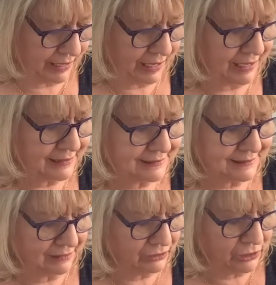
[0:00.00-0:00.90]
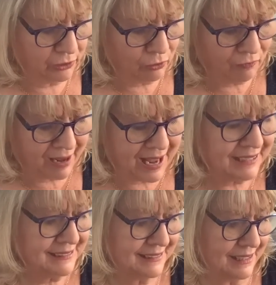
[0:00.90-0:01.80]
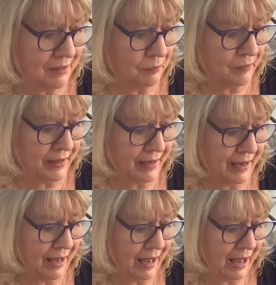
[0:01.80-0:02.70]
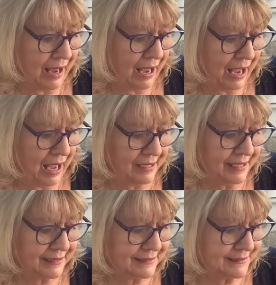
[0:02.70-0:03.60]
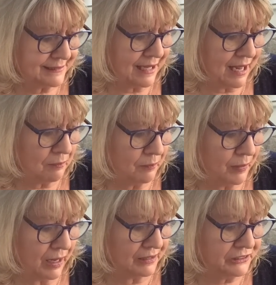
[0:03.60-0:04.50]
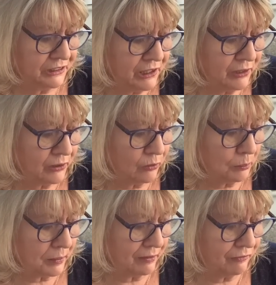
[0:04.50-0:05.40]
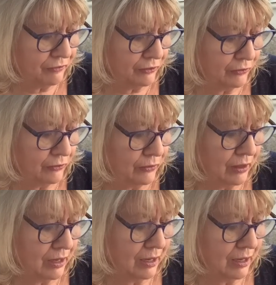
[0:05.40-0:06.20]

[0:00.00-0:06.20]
It's Liqueur Atom, and it's a dupe for